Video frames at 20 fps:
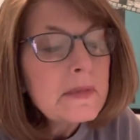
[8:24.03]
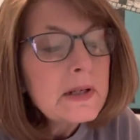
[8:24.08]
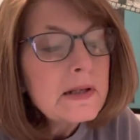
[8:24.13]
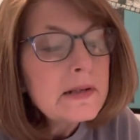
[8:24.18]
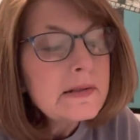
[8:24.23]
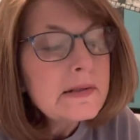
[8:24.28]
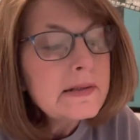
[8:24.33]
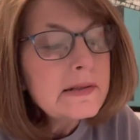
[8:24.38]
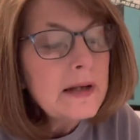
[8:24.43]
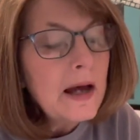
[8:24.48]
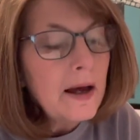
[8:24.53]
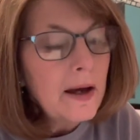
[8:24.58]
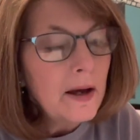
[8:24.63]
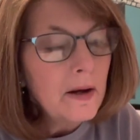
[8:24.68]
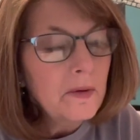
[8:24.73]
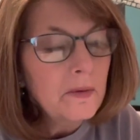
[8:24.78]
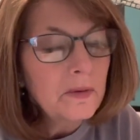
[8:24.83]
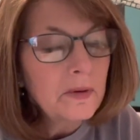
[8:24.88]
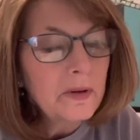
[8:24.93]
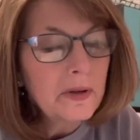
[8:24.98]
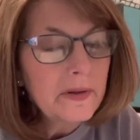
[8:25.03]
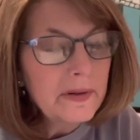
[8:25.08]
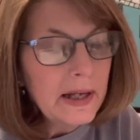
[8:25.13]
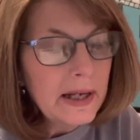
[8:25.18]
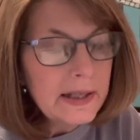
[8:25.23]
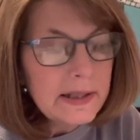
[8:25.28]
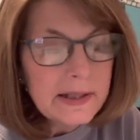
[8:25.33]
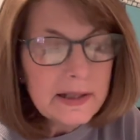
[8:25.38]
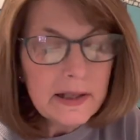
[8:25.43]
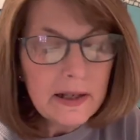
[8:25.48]
So
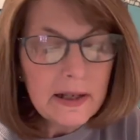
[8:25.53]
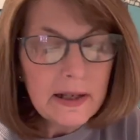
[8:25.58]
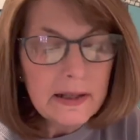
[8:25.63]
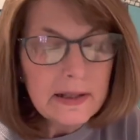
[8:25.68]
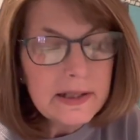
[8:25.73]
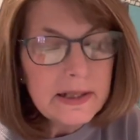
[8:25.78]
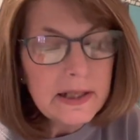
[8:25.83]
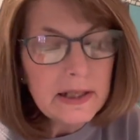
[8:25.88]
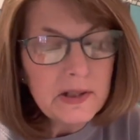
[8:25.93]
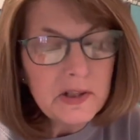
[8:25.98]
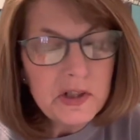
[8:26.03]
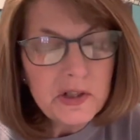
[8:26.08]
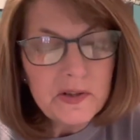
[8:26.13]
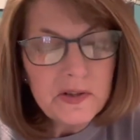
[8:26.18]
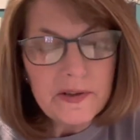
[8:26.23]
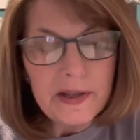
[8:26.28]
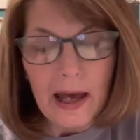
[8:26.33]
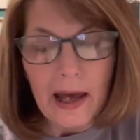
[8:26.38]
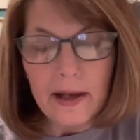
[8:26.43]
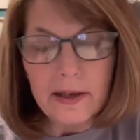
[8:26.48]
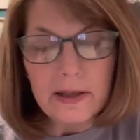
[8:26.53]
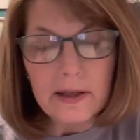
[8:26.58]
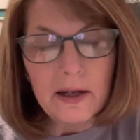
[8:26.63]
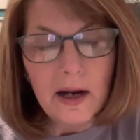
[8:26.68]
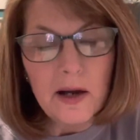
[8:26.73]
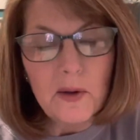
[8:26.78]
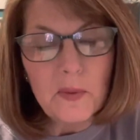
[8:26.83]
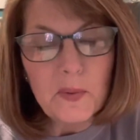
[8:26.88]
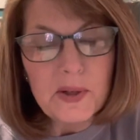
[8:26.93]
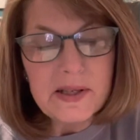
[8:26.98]
that kind of tells you that. It
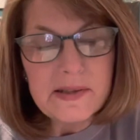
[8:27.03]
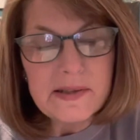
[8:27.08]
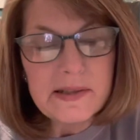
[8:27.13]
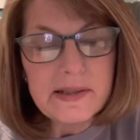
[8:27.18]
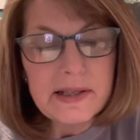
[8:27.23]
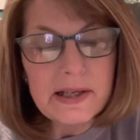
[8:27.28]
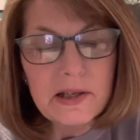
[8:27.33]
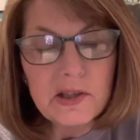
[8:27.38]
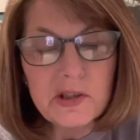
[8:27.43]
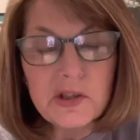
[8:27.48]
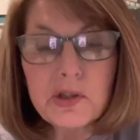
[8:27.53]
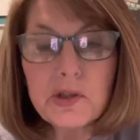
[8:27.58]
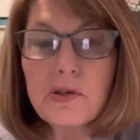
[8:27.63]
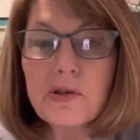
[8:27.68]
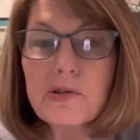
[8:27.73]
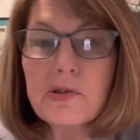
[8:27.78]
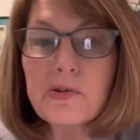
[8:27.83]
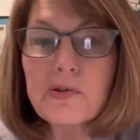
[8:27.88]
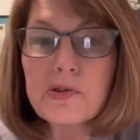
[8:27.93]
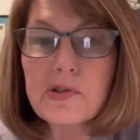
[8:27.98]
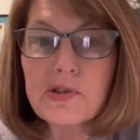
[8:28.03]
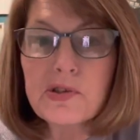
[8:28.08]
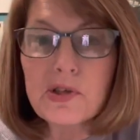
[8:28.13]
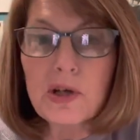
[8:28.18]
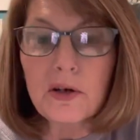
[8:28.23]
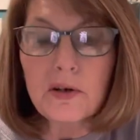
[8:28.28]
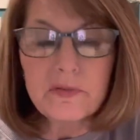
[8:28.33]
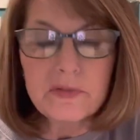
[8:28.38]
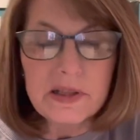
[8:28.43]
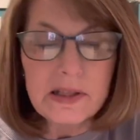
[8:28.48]
always tells you your
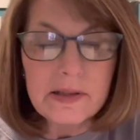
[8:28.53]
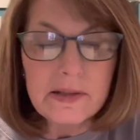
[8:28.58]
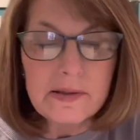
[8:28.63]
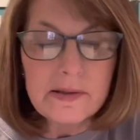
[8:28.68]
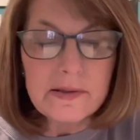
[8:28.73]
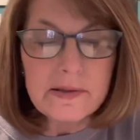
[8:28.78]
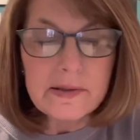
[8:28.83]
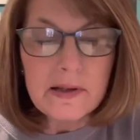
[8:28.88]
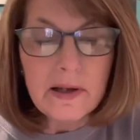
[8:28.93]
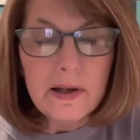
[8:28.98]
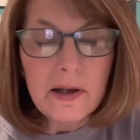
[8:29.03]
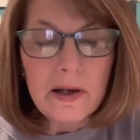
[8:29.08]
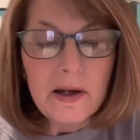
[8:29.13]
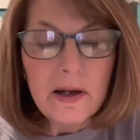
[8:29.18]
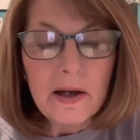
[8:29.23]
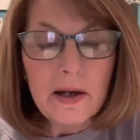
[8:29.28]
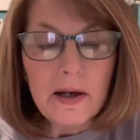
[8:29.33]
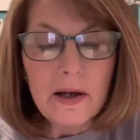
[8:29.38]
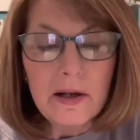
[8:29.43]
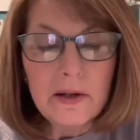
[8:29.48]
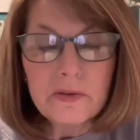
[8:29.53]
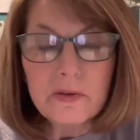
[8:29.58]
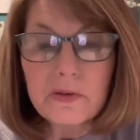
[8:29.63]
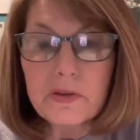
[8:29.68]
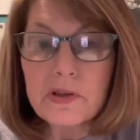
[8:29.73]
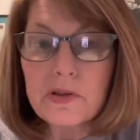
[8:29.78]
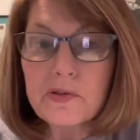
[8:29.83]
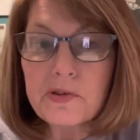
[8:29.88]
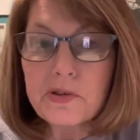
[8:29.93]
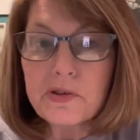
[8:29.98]
servings, your
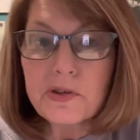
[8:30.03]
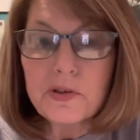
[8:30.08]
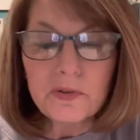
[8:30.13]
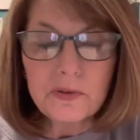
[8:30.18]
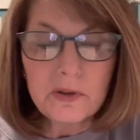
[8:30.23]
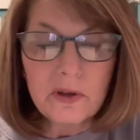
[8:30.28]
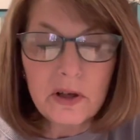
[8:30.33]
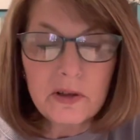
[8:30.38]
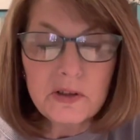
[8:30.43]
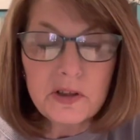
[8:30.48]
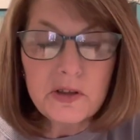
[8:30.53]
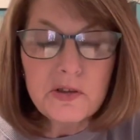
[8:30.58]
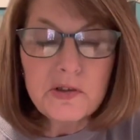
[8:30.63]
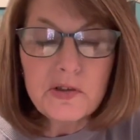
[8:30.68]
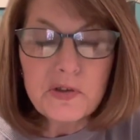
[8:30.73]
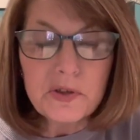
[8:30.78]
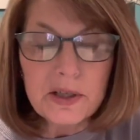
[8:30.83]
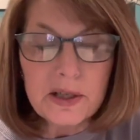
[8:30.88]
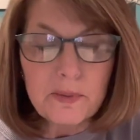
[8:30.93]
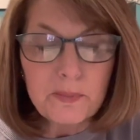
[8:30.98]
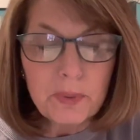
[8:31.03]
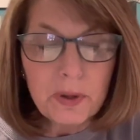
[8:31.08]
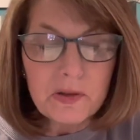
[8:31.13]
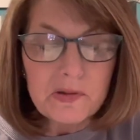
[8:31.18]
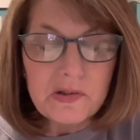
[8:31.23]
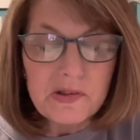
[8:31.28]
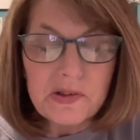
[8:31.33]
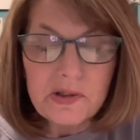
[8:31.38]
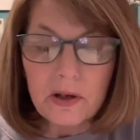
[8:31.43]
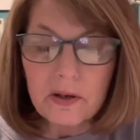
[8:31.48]
nutrient per
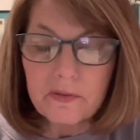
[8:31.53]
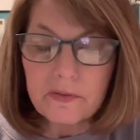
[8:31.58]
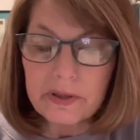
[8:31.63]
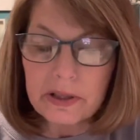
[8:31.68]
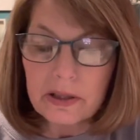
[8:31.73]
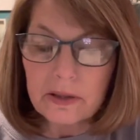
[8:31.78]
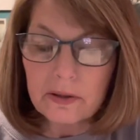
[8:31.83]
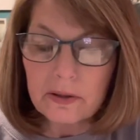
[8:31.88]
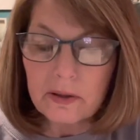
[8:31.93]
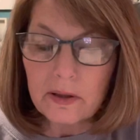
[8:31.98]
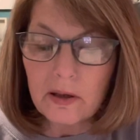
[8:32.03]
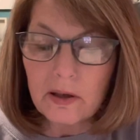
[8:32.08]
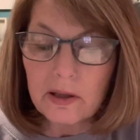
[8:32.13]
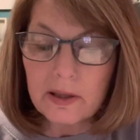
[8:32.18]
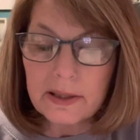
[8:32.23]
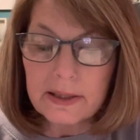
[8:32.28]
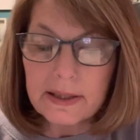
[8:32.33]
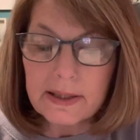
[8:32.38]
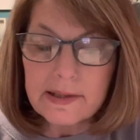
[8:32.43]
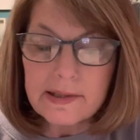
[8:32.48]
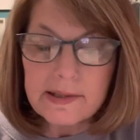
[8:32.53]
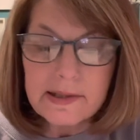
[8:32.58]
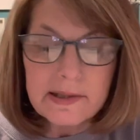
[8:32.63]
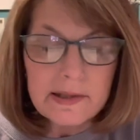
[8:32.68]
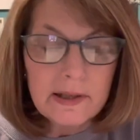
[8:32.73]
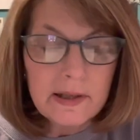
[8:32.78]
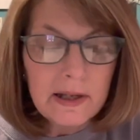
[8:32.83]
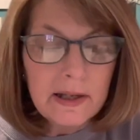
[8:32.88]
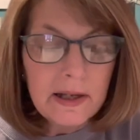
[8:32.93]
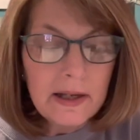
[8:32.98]
serving on it.
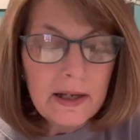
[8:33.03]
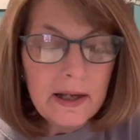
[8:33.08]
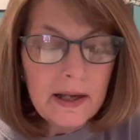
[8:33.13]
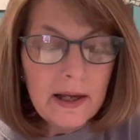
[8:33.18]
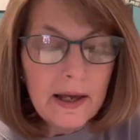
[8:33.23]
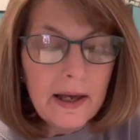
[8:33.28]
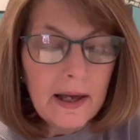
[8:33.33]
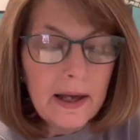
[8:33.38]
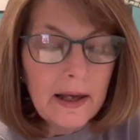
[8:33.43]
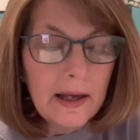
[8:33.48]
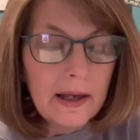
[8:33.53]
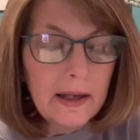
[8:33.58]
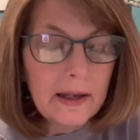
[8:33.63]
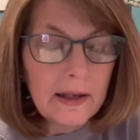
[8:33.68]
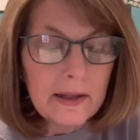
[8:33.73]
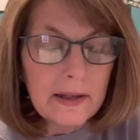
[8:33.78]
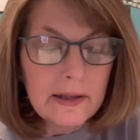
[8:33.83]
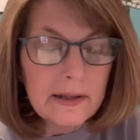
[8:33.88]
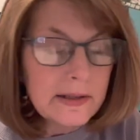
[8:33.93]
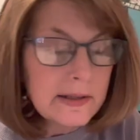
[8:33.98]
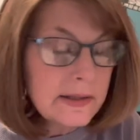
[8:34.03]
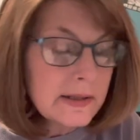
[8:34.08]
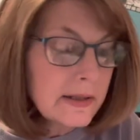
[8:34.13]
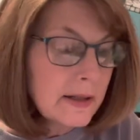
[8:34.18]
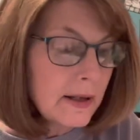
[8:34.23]
And